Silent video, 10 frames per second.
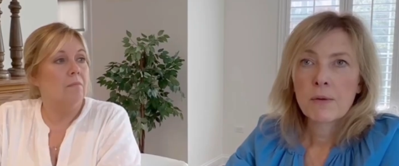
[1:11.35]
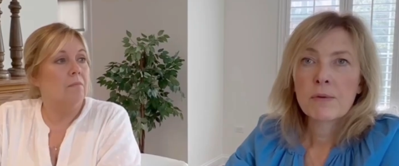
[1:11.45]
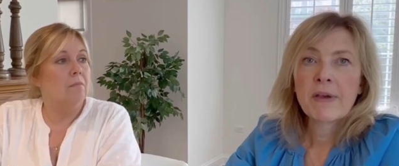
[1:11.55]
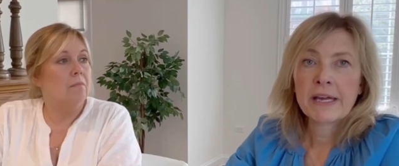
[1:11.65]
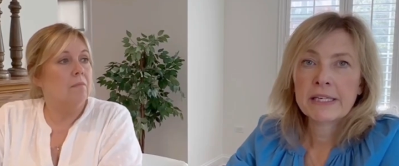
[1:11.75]

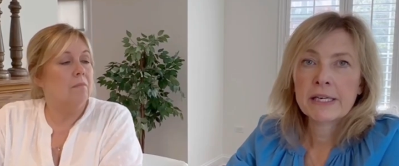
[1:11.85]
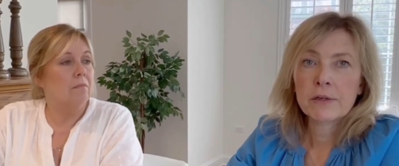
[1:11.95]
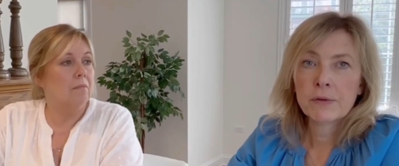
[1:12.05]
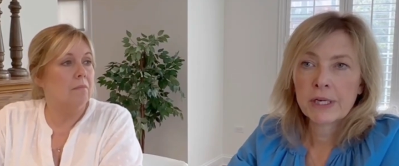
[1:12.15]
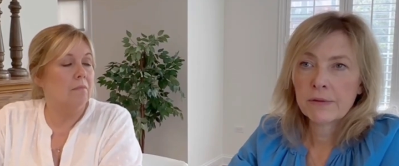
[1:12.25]
Speaker 1: We've had to
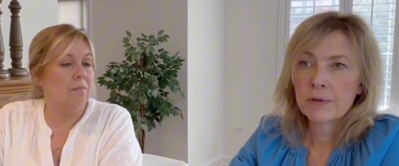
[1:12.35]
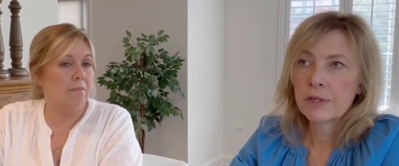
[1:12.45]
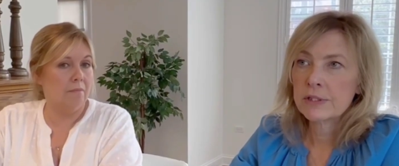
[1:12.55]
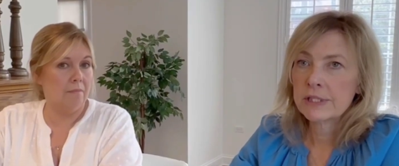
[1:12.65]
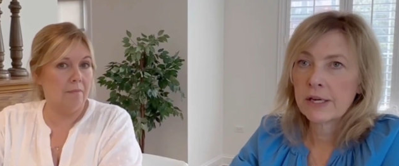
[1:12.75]
get creative
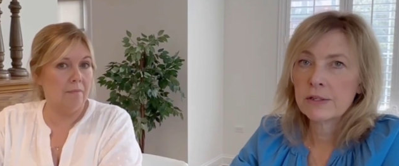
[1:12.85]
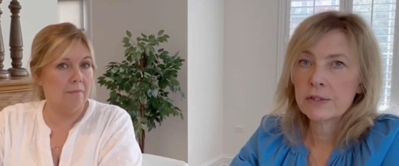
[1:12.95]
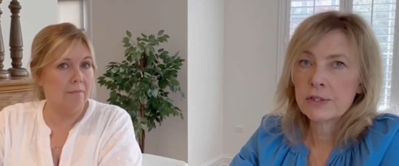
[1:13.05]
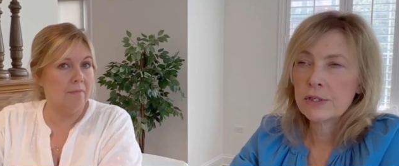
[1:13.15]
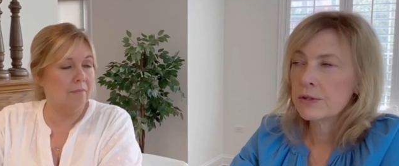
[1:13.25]
with our
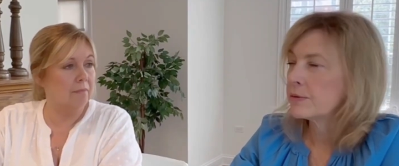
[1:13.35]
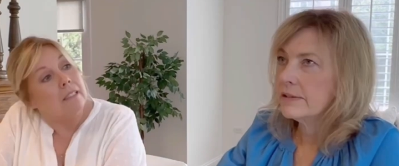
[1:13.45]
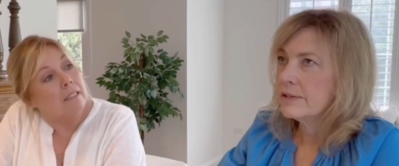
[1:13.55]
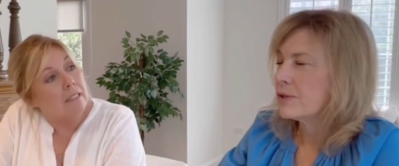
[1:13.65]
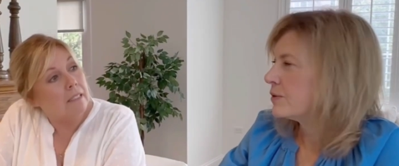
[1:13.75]
sellers too.
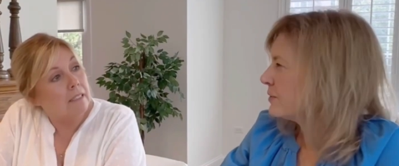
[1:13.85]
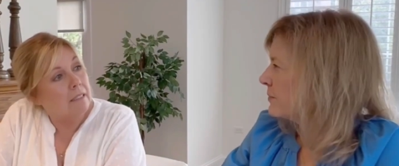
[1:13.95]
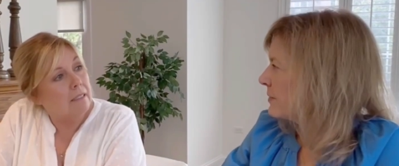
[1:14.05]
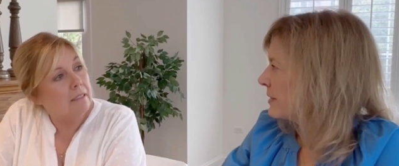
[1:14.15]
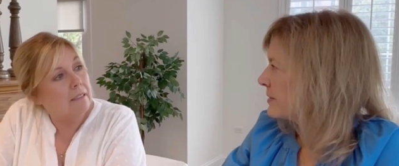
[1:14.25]
Don't you
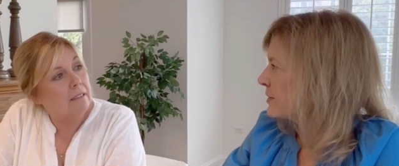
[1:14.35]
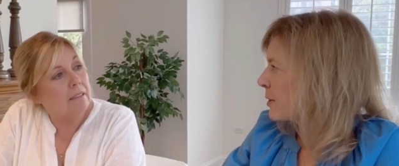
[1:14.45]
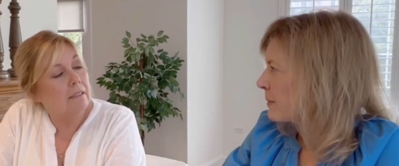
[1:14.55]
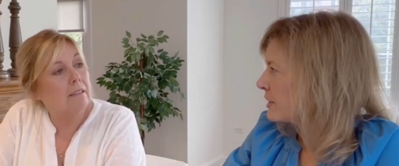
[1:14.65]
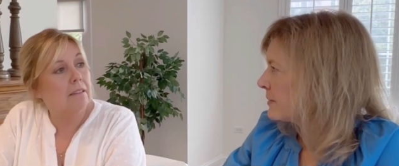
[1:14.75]
feel
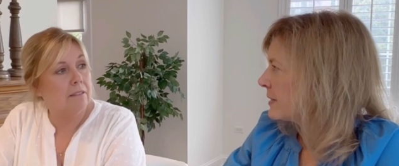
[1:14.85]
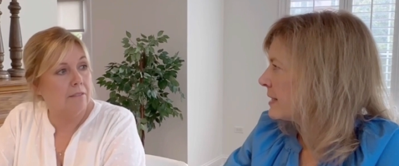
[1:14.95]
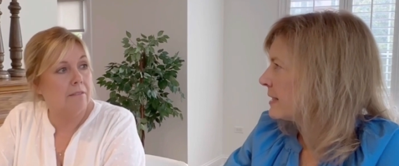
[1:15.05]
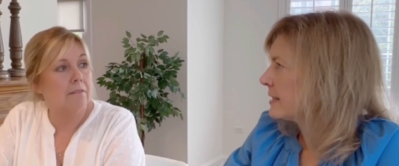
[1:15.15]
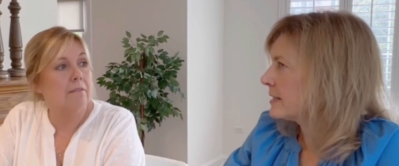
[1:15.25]
so much of
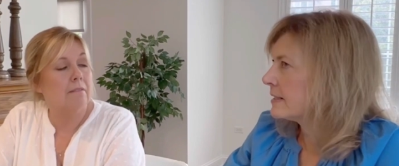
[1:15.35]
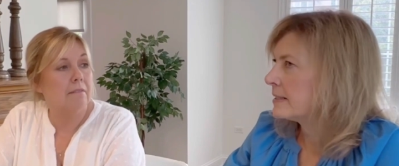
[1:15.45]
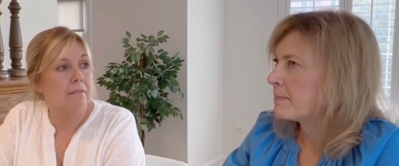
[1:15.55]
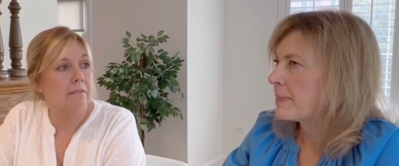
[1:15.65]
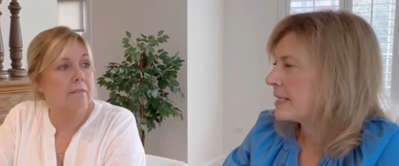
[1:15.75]
it
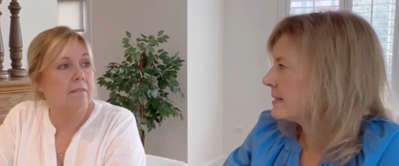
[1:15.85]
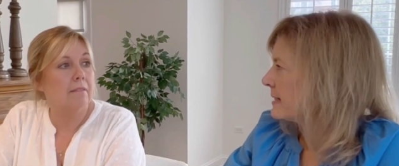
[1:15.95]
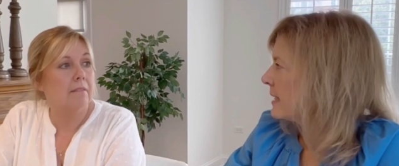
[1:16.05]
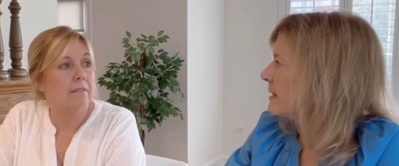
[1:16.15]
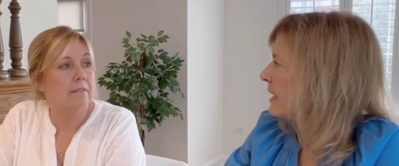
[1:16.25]
is based
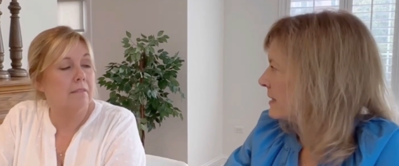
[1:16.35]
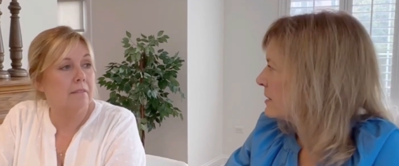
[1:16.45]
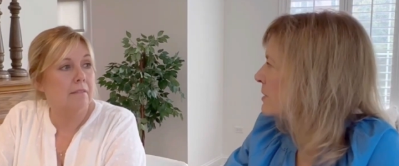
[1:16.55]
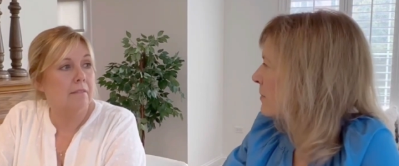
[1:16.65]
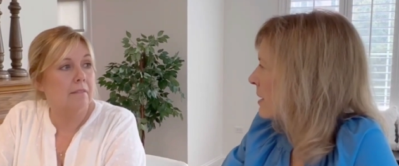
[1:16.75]
on getting
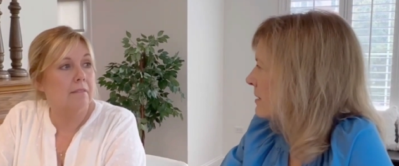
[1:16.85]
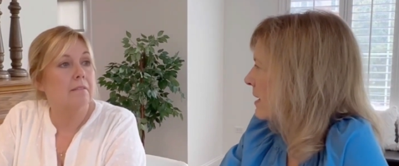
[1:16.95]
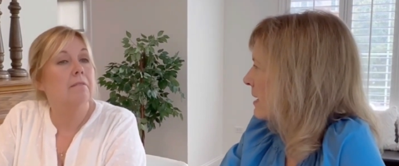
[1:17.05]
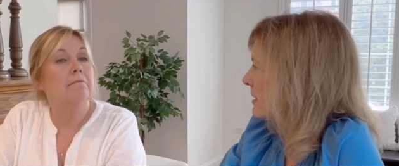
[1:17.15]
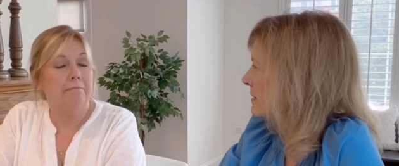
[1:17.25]
to know our
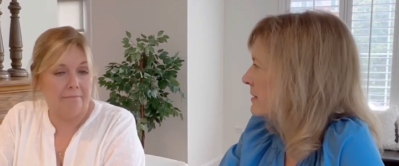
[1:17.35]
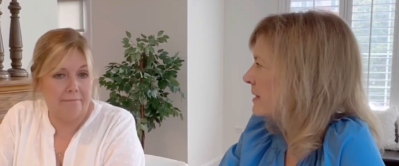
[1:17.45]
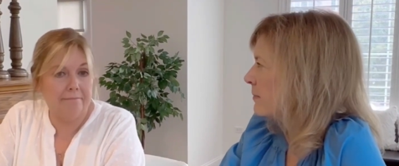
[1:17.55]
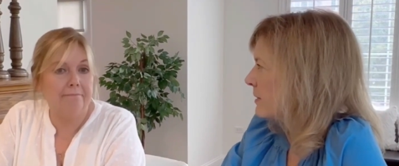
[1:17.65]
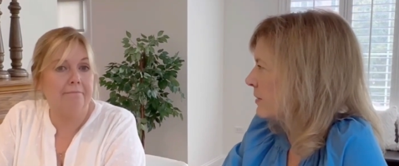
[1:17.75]
clients
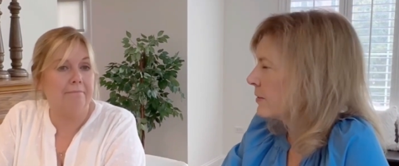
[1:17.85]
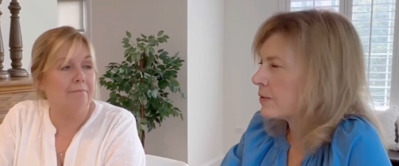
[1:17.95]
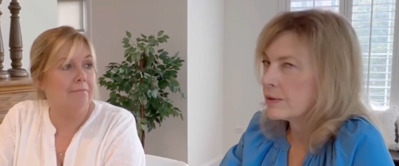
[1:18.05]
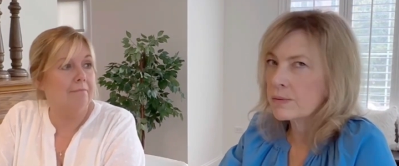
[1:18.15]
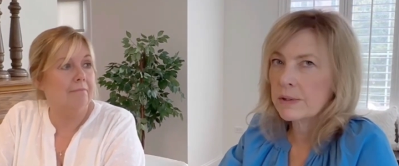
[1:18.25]
and what their
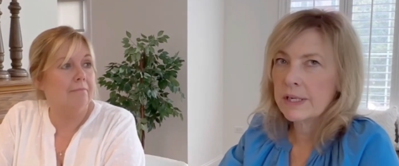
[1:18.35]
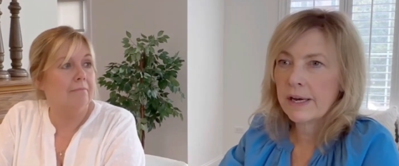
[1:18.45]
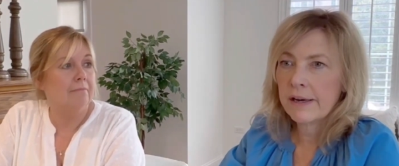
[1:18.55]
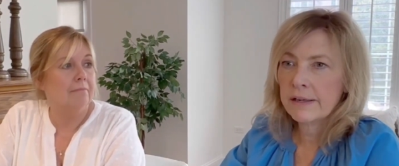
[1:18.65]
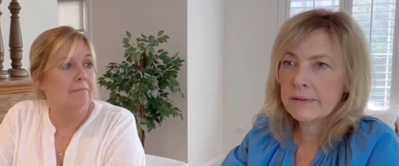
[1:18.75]
goals really
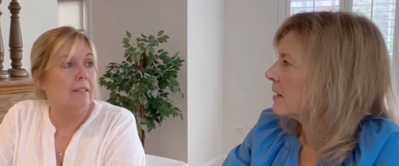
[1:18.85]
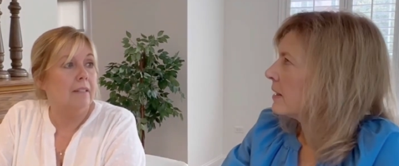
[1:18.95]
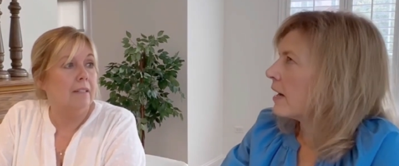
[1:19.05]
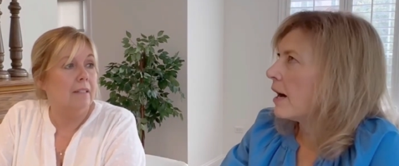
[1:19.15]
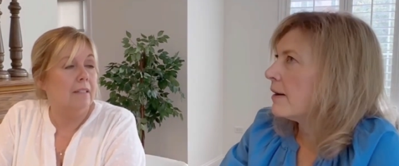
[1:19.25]
are?
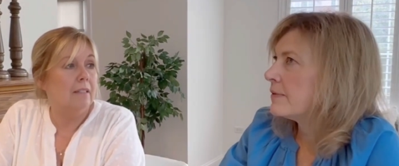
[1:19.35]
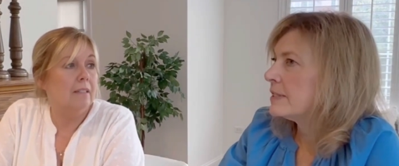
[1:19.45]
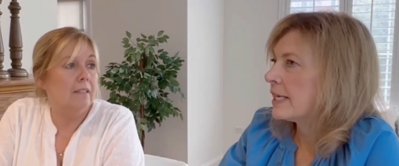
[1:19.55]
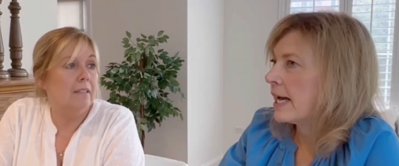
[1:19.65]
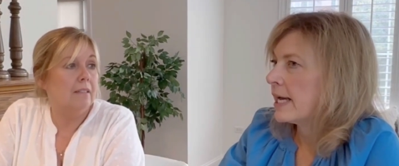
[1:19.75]

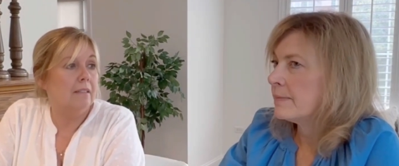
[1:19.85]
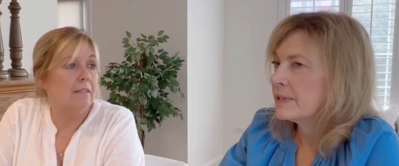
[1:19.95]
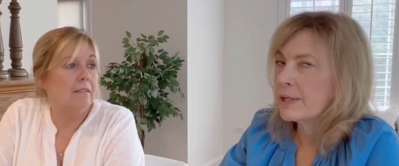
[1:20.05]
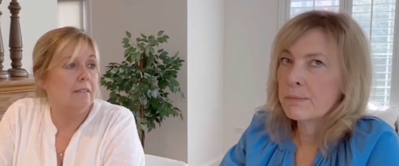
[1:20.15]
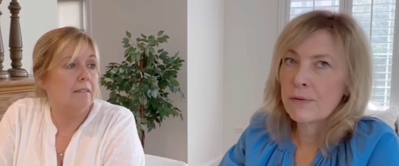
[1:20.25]

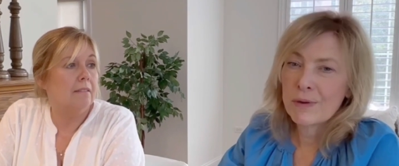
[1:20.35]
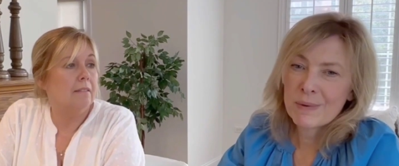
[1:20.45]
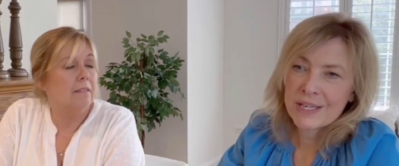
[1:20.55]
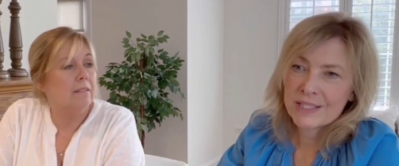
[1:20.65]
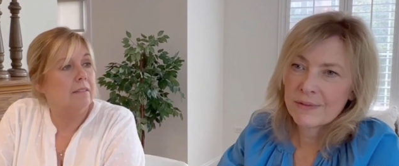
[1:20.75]
Oftentimes, they're moving
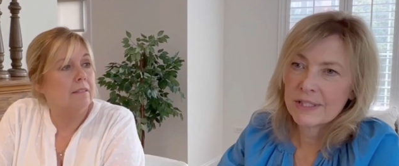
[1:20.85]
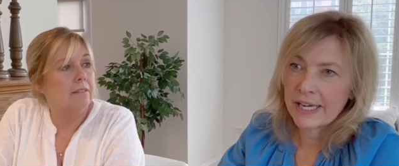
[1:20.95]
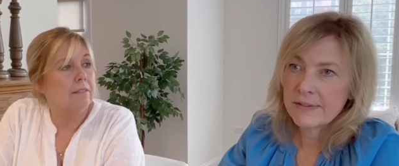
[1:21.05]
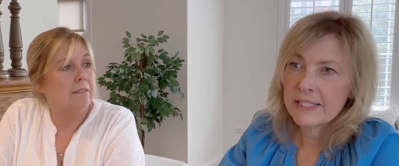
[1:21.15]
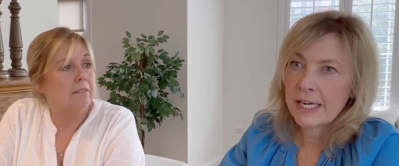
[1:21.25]
because of a
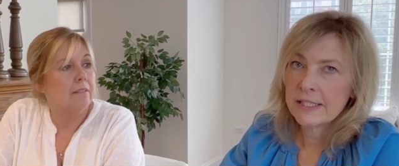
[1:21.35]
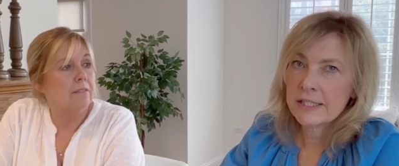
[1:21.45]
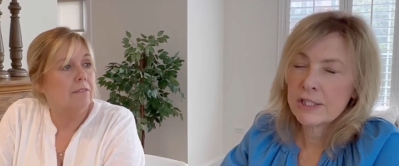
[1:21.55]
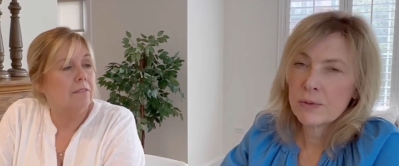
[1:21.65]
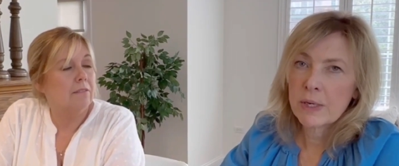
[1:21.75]
lifestyle
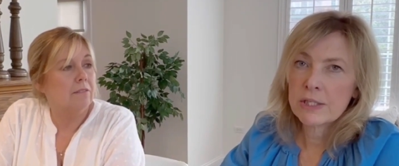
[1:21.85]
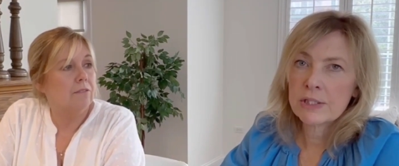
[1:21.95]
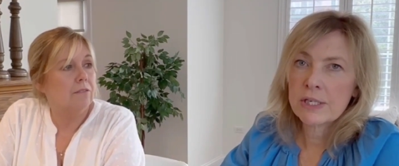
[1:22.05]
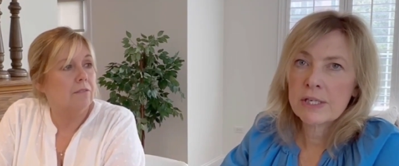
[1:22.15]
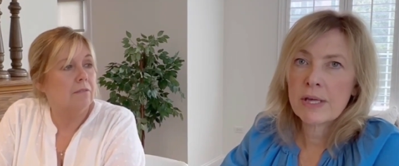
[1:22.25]

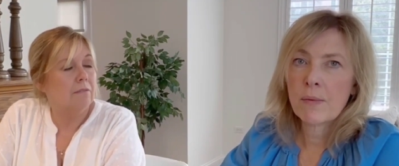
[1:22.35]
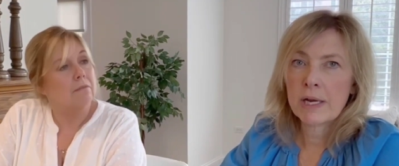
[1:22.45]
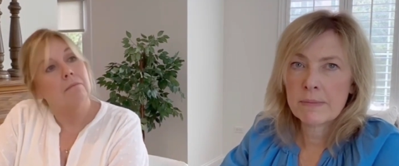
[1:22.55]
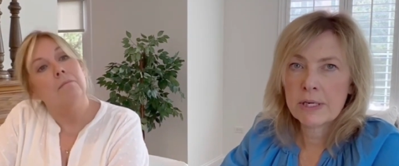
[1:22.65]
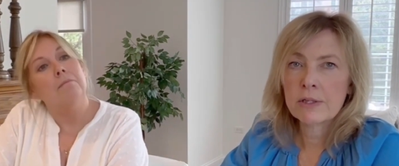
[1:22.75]
situation. They
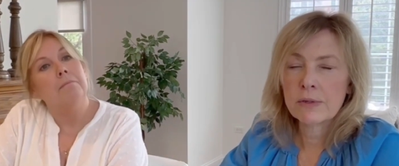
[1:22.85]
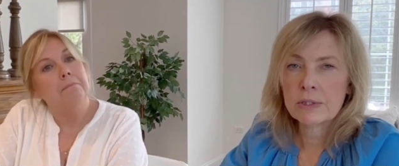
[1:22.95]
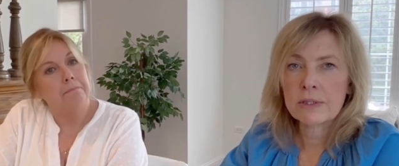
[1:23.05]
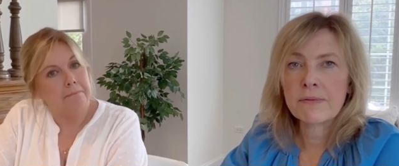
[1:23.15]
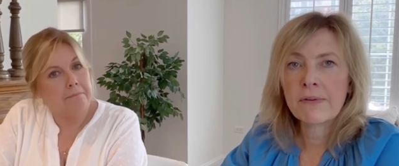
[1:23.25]
want to be
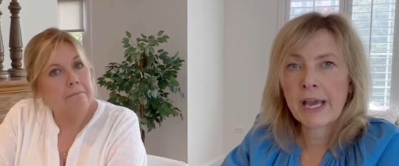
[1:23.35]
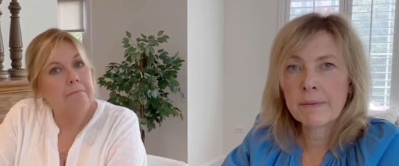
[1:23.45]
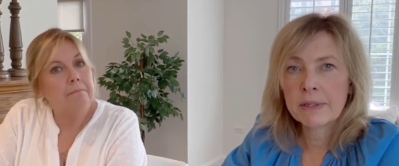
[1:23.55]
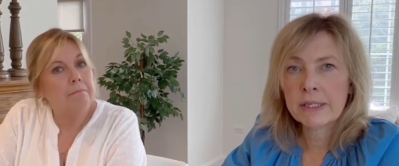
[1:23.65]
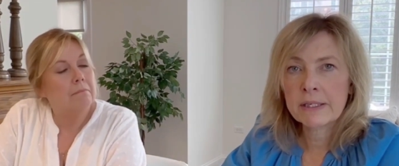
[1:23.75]
closer to
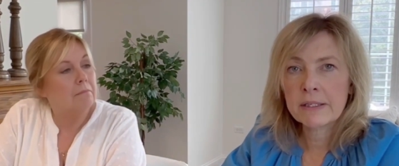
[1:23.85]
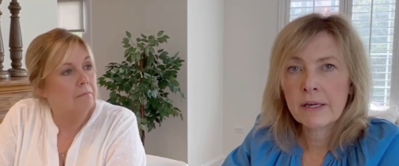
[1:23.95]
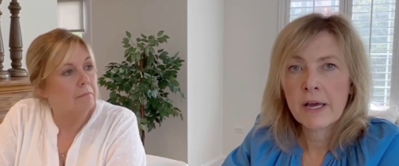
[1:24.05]
family.